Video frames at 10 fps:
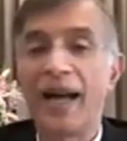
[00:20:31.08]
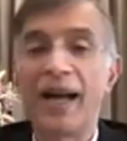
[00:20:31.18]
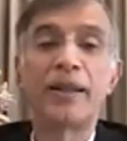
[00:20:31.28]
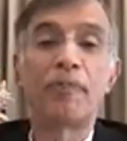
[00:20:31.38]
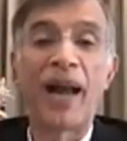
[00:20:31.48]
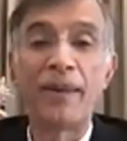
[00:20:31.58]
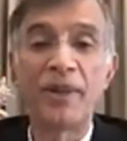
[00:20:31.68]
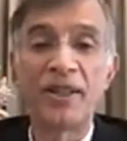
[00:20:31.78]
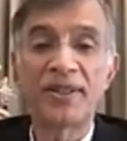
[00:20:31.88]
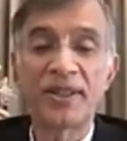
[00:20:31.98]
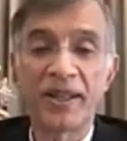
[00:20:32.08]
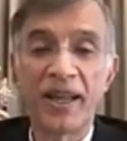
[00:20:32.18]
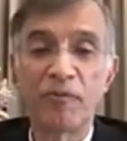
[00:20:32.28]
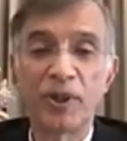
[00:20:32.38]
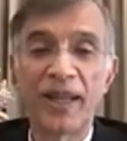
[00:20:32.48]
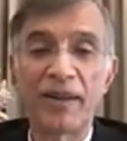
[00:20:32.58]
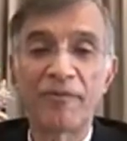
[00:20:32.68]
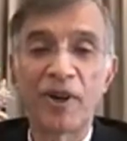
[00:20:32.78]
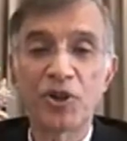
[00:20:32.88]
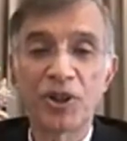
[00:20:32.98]
the prime minister came for
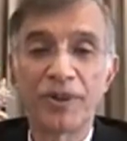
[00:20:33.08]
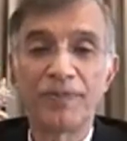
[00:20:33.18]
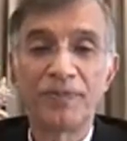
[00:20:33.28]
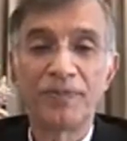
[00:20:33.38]
that function.